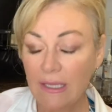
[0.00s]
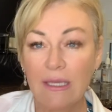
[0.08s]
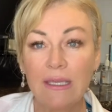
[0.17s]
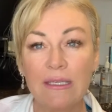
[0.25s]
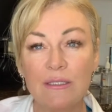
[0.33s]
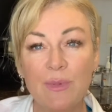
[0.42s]

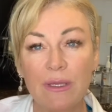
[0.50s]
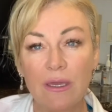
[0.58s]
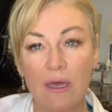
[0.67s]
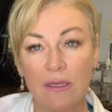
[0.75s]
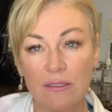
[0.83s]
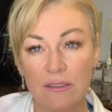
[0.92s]
is
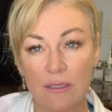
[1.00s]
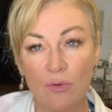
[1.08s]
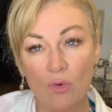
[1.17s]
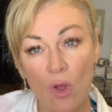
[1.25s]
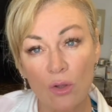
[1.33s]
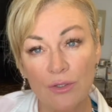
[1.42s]
because the
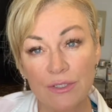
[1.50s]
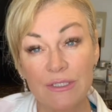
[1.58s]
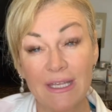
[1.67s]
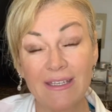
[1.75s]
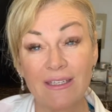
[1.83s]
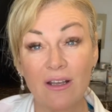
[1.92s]
rollers
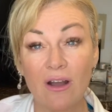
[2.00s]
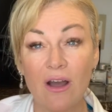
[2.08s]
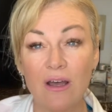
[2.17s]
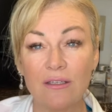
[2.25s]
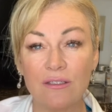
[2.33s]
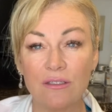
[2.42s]
tend to
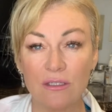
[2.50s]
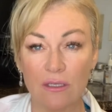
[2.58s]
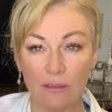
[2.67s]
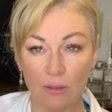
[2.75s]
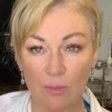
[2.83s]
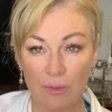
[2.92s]
cause a
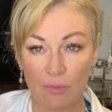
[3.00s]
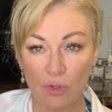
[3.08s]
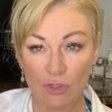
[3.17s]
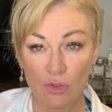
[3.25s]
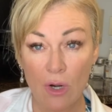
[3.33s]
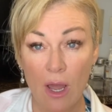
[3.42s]
little bit more
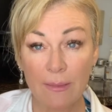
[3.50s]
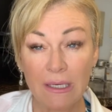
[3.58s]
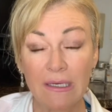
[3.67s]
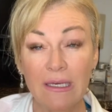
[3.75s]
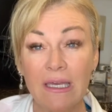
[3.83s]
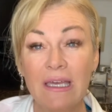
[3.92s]

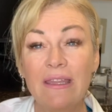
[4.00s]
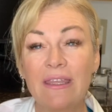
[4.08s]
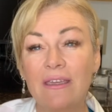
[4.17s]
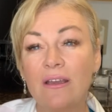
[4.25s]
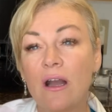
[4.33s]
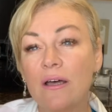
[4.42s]
trauma. They
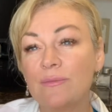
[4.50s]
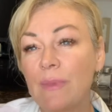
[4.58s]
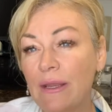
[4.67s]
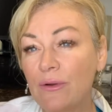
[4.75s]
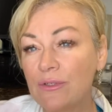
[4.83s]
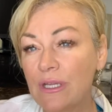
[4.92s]
can cause
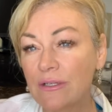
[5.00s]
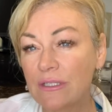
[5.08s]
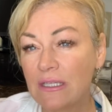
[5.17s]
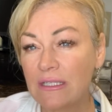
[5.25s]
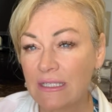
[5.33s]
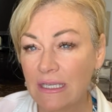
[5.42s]
micro tears
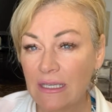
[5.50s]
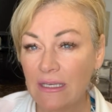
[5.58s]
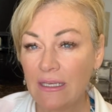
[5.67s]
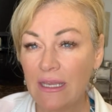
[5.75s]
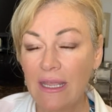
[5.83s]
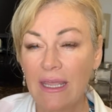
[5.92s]
in the
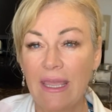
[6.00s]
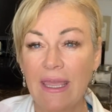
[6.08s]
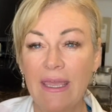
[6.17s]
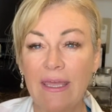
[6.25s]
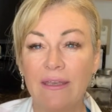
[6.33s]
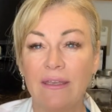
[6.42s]
skin,
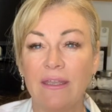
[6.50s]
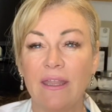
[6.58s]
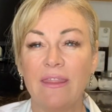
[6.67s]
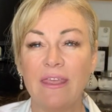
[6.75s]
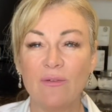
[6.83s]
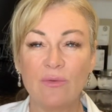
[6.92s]
and
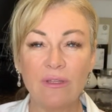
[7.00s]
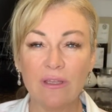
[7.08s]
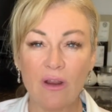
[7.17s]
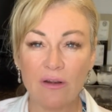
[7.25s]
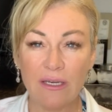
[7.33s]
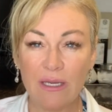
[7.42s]
they really
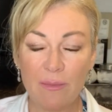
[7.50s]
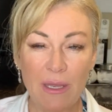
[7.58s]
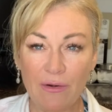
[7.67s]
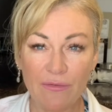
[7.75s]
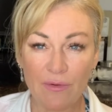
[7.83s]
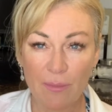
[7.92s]
aren't any
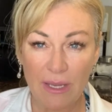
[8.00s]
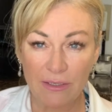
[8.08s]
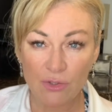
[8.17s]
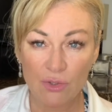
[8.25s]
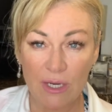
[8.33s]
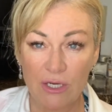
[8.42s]
better for
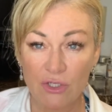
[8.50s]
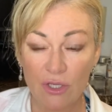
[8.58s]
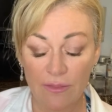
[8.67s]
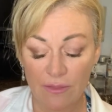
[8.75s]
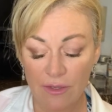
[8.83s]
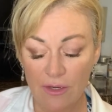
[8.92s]

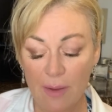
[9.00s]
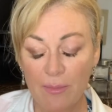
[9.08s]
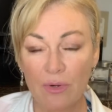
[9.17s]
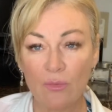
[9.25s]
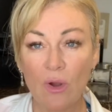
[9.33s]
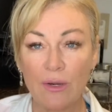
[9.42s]
penetration. The
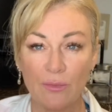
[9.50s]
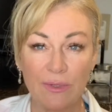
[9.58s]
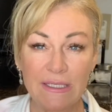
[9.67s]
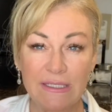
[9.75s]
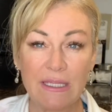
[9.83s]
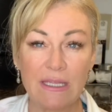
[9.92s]
number one
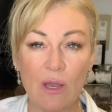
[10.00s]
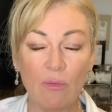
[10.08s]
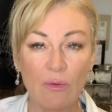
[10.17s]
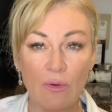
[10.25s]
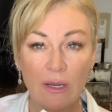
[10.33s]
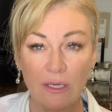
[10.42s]
reason that
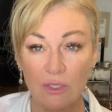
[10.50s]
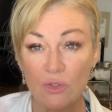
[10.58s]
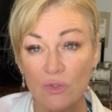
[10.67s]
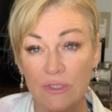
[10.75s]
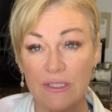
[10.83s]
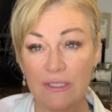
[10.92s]
we want to
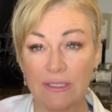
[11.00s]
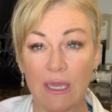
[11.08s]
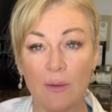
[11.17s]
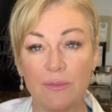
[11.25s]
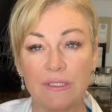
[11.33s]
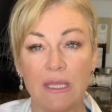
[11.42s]
use the
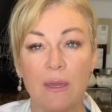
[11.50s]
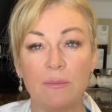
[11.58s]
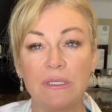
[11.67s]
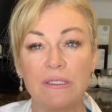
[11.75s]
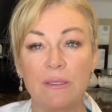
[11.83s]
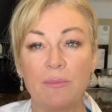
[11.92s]
scalp
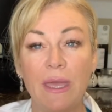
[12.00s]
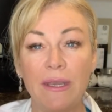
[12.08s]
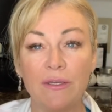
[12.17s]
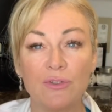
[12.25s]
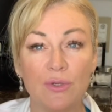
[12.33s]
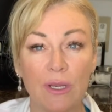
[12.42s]
stamp is to
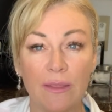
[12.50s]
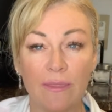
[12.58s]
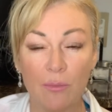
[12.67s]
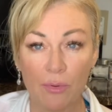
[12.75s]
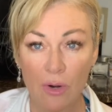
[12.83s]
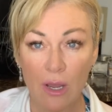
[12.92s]
penetrate
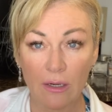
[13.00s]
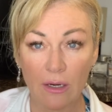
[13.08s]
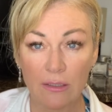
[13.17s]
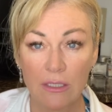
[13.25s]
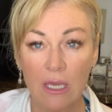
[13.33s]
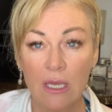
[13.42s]
the product.